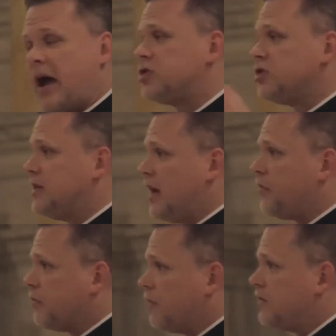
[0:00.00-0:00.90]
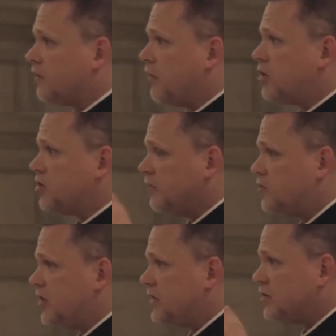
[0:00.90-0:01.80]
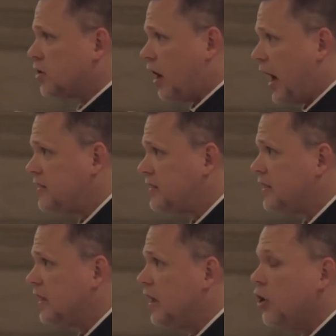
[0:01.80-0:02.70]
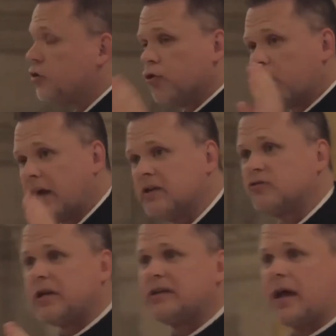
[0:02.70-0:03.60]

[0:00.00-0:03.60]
the passion, death, and resurrection of Jesus Christ through his